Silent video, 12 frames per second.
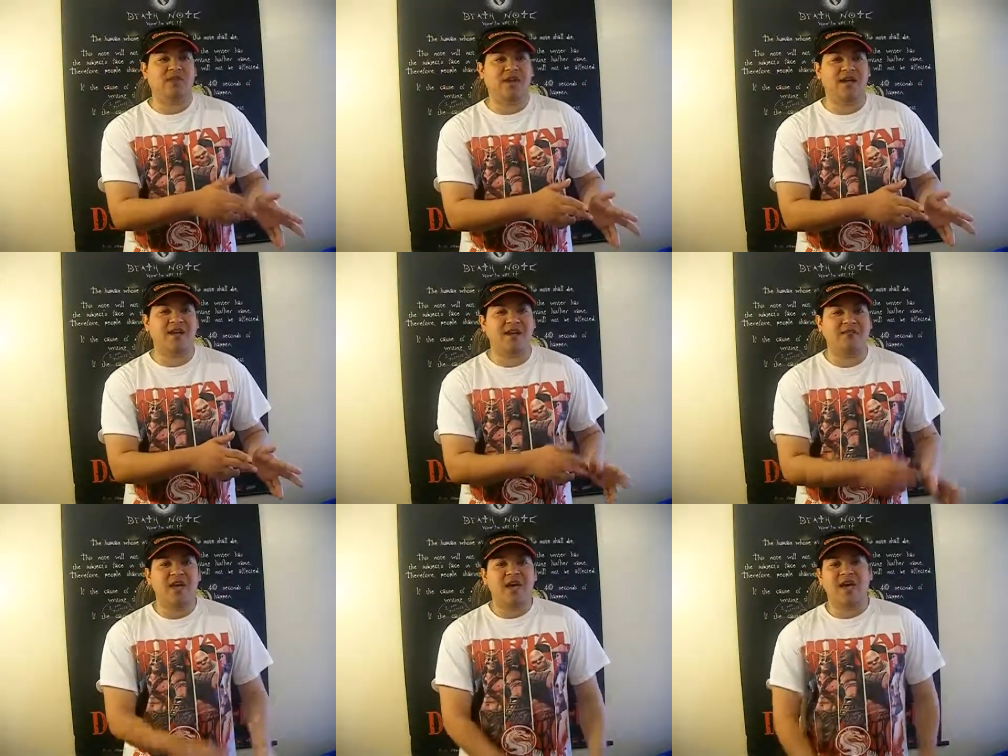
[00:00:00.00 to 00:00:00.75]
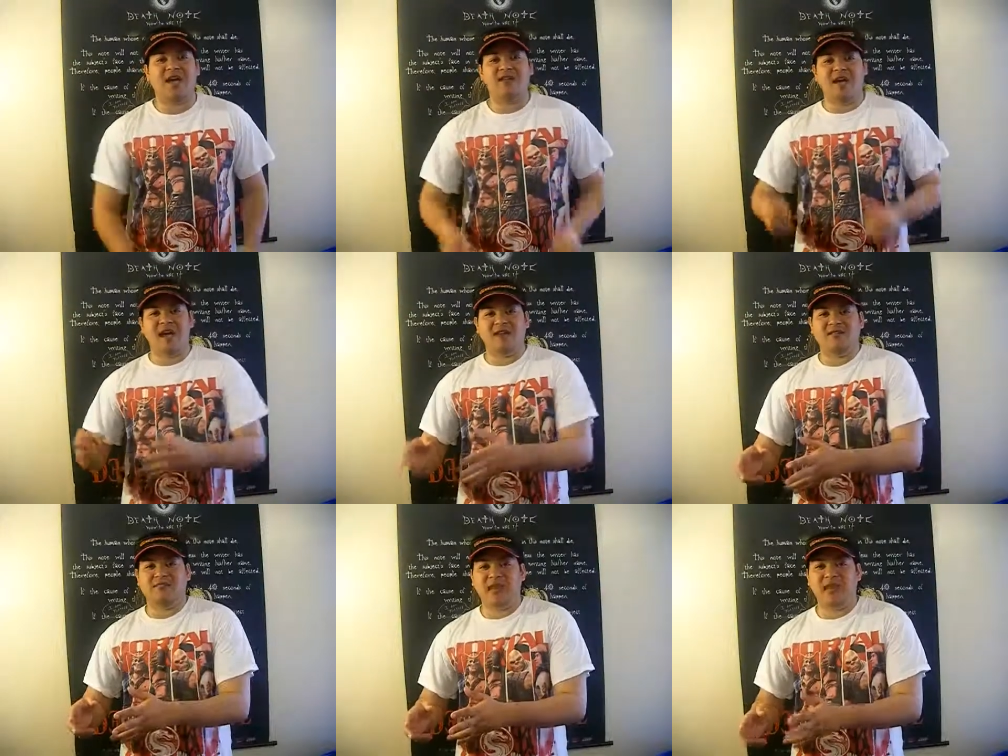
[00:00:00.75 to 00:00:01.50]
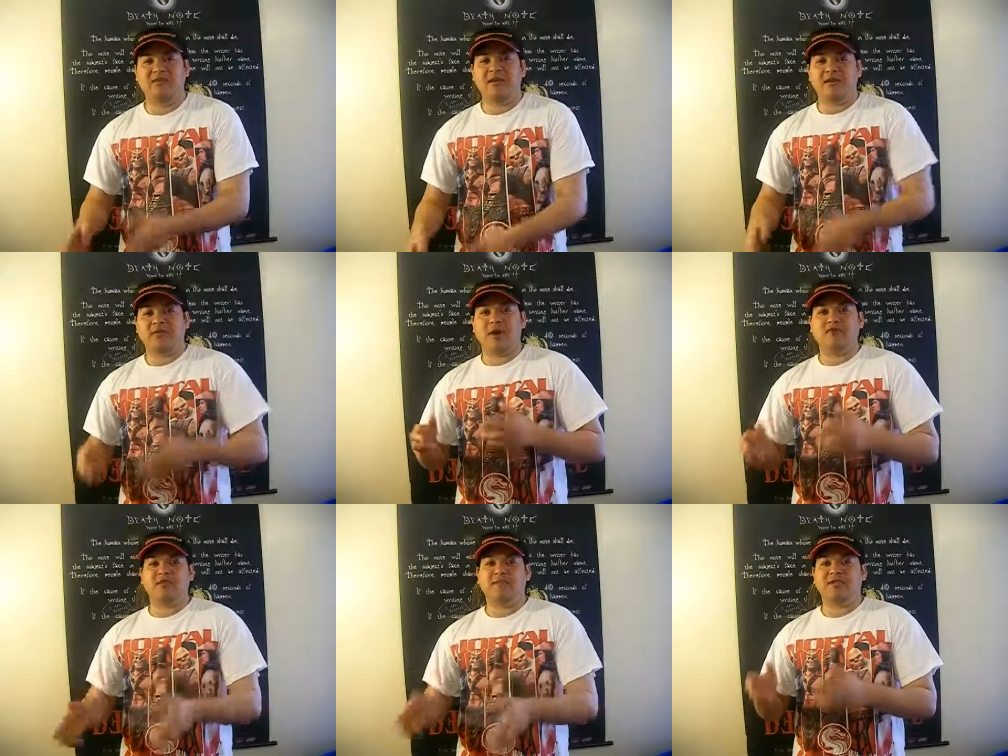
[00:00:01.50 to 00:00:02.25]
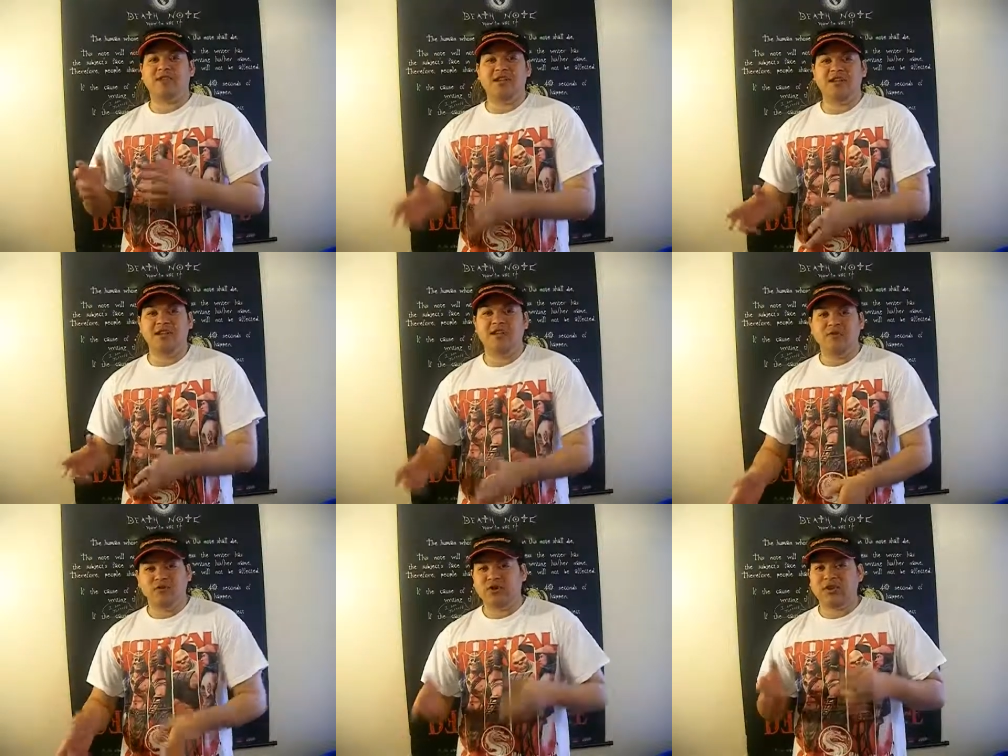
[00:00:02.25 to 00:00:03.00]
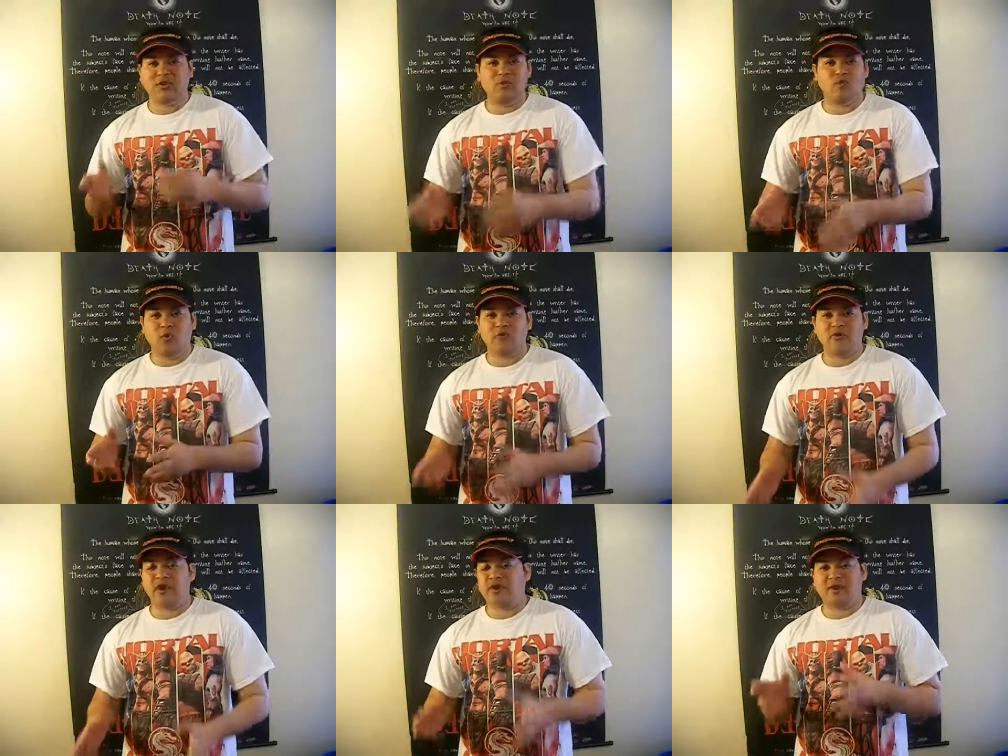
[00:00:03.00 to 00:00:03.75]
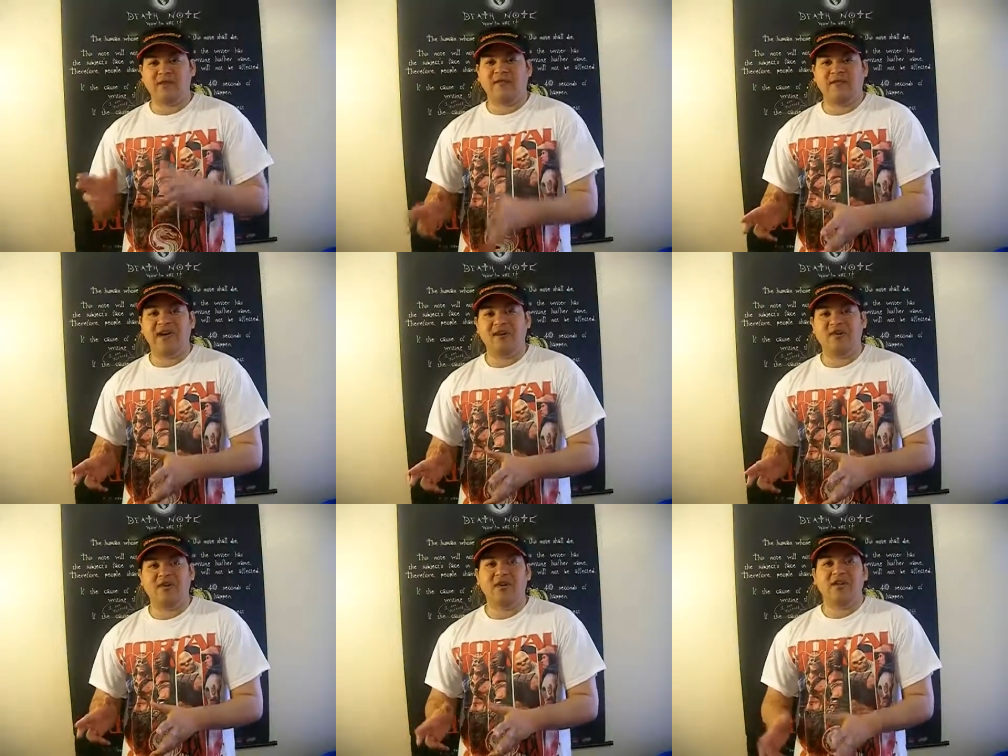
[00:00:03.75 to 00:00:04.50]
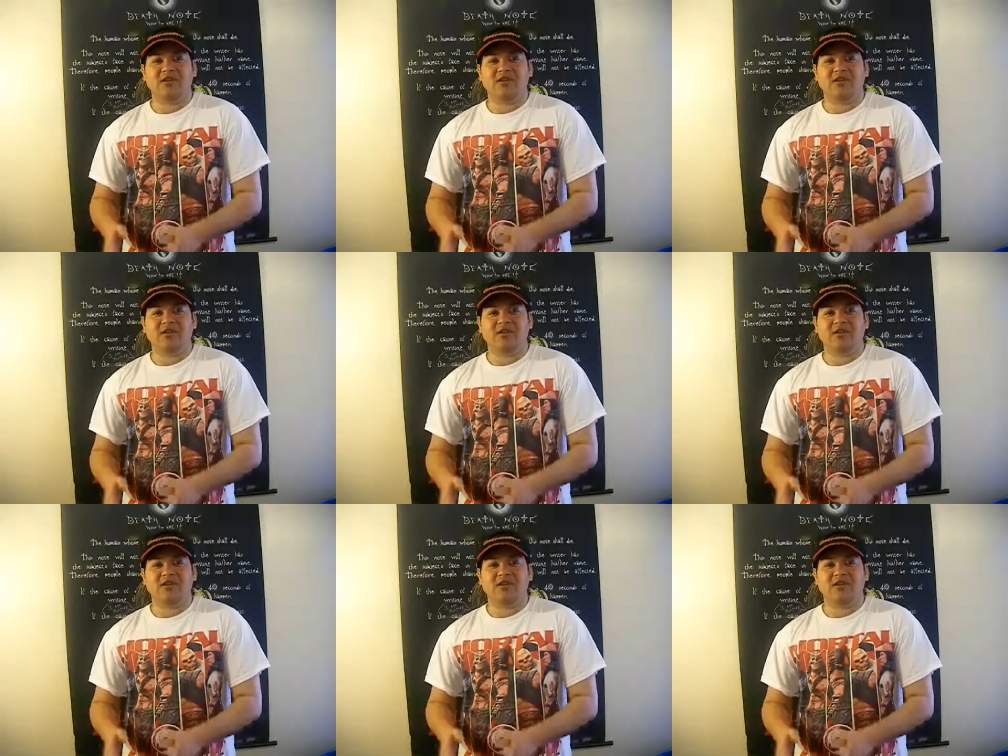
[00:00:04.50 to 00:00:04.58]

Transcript: time, and Annabeth, the daughter of Athena, who's a good warrior and a good fighter.